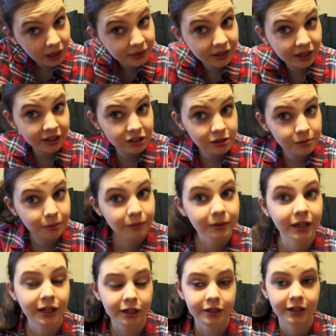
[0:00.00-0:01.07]
then I just put my
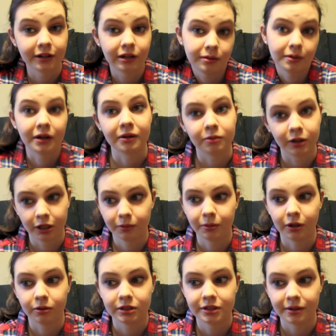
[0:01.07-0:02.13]
hair down. I might wear a
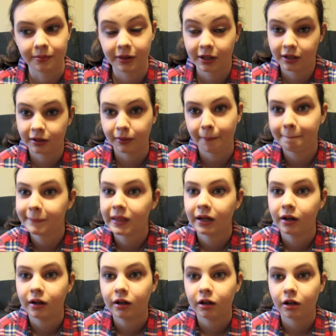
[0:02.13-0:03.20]
bow or something.
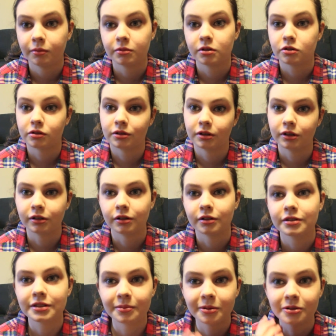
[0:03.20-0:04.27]
I'm a sorority girl,
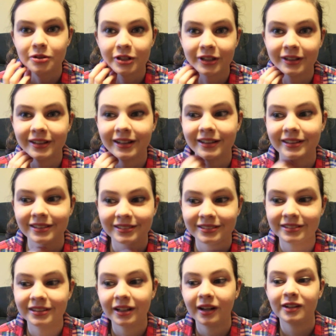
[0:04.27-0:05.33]
so bows are like
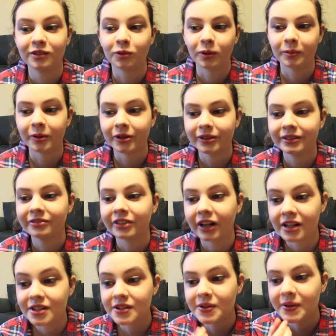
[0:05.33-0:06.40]
normal for
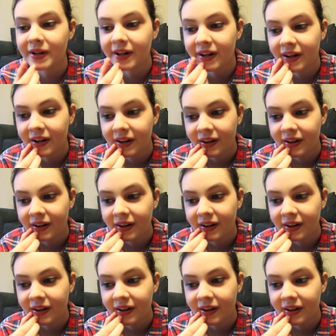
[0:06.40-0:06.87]
us to wear.